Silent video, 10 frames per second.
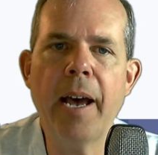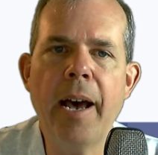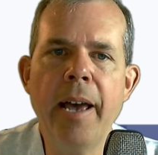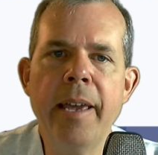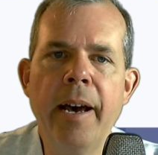
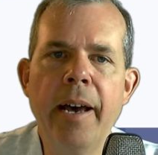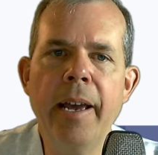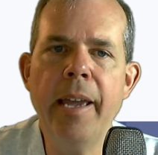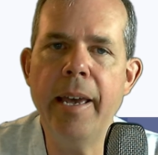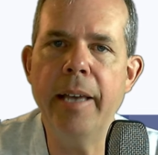
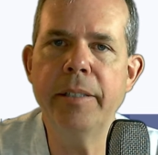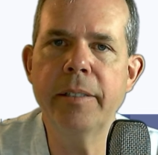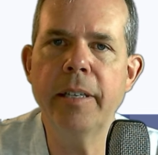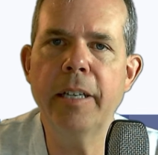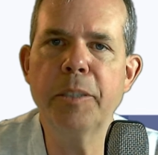
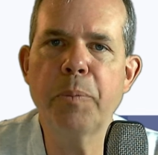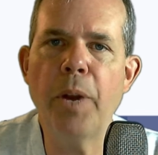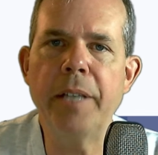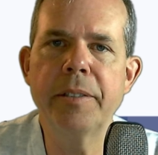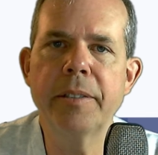IIS
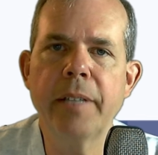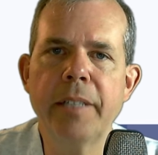Express.